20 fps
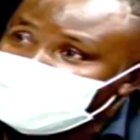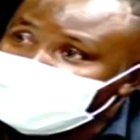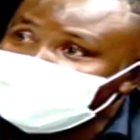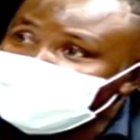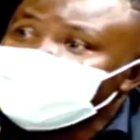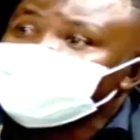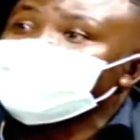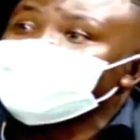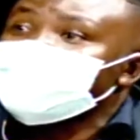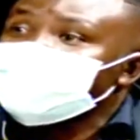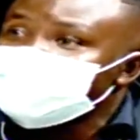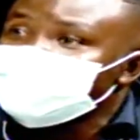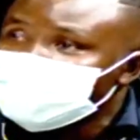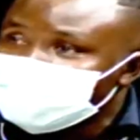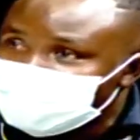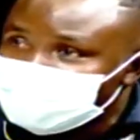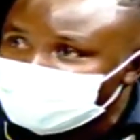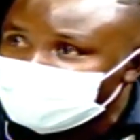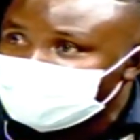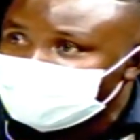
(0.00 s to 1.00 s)
and how you
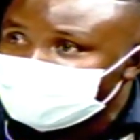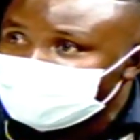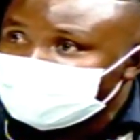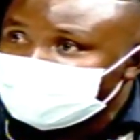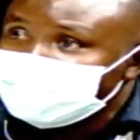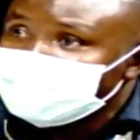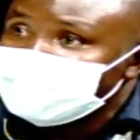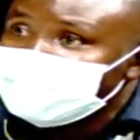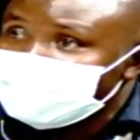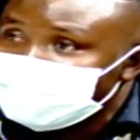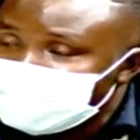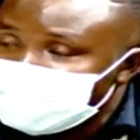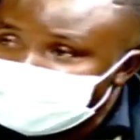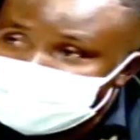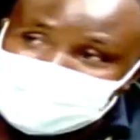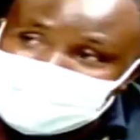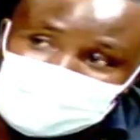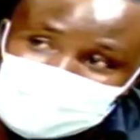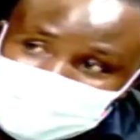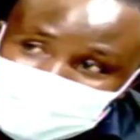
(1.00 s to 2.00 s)
grow uh,
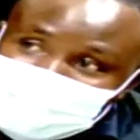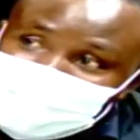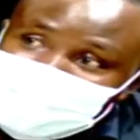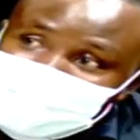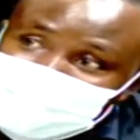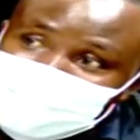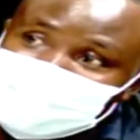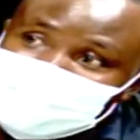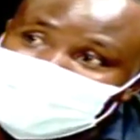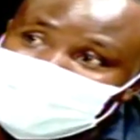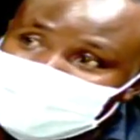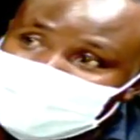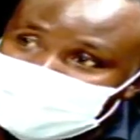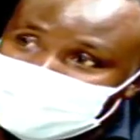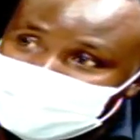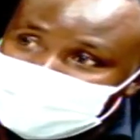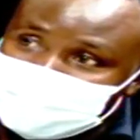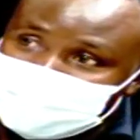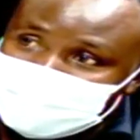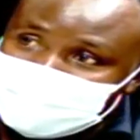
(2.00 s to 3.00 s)
uh, according to
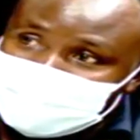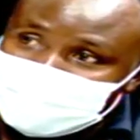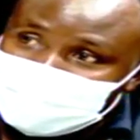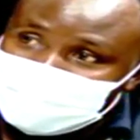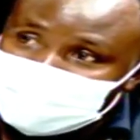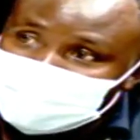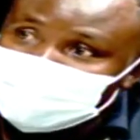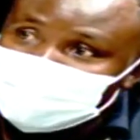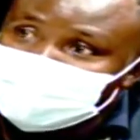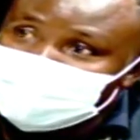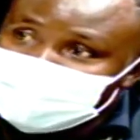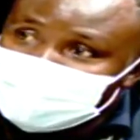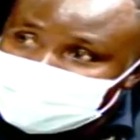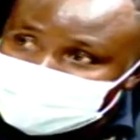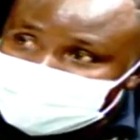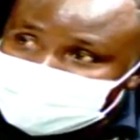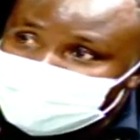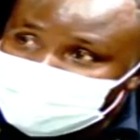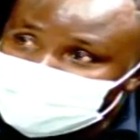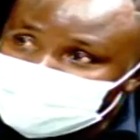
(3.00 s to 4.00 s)
your to the
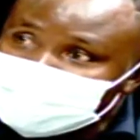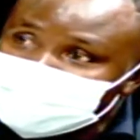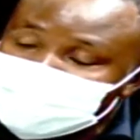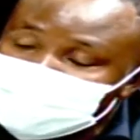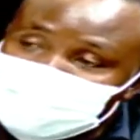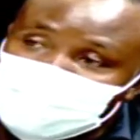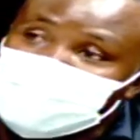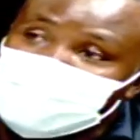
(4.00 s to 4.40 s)
services you